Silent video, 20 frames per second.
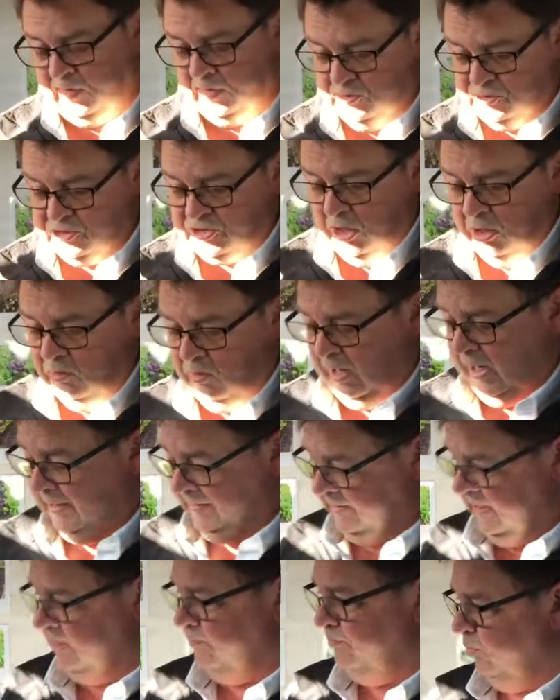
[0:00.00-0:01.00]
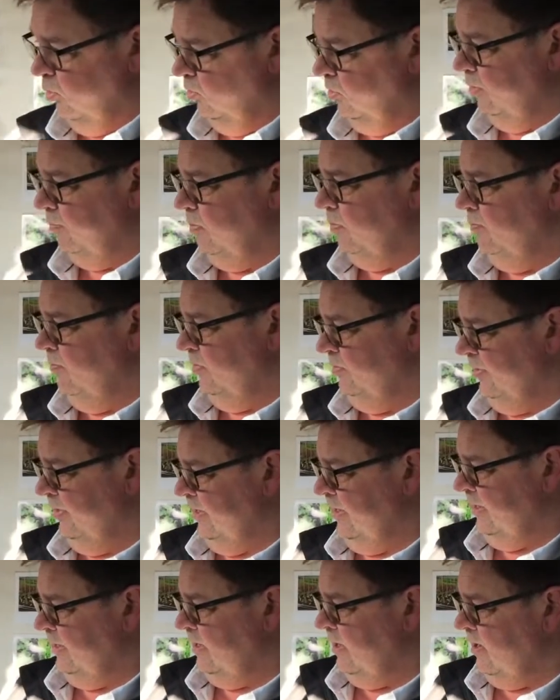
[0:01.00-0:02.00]
So I did put
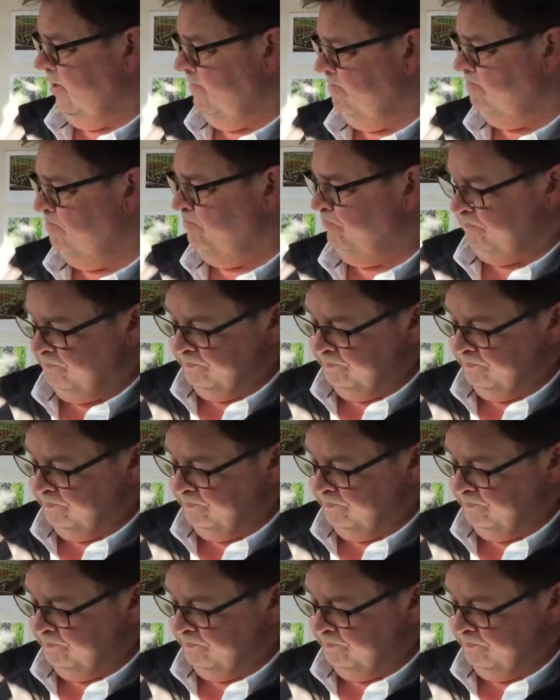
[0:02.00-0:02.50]
the